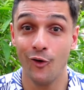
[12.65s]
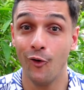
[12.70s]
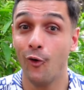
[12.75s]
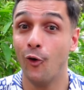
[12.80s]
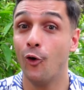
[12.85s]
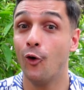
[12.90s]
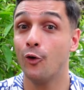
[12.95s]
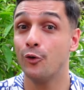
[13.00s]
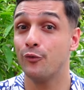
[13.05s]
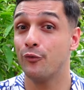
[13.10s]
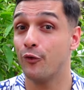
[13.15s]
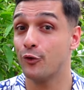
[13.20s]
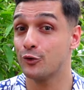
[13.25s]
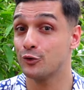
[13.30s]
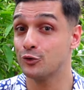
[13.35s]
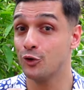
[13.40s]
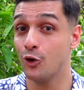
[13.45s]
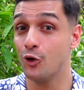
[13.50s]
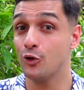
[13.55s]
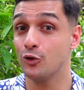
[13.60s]
or for
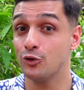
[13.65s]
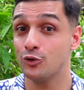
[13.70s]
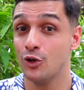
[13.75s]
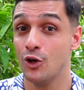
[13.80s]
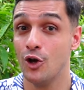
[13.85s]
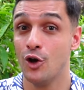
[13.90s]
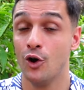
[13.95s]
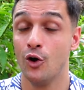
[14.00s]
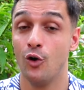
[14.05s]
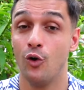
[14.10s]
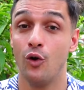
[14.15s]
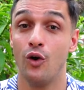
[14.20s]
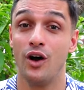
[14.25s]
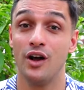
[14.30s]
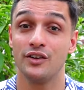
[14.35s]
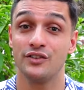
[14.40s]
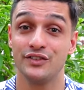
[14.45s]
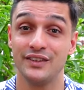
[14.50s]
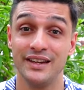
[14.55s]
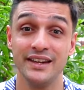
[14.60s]
those who
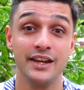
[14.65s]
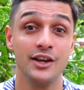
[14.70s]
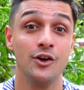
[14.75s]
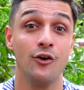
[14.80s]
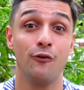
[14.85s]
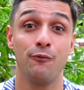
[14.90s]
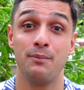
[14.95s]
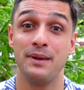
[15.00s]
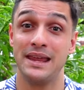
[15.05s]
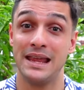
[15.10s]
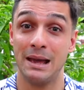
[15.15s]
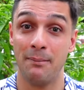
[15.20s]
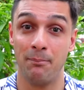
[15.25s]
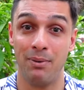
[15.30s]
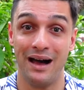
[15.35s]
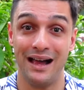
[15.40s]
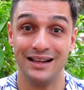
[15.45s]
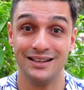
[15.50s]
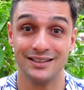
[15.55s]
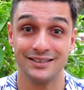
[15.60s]
are thinking of being a
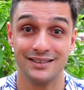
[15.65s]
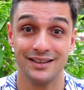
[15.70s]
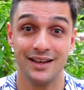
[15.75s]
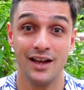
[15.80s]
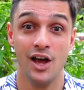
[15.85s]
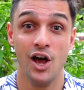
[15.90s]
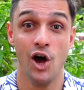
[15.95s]
pilot.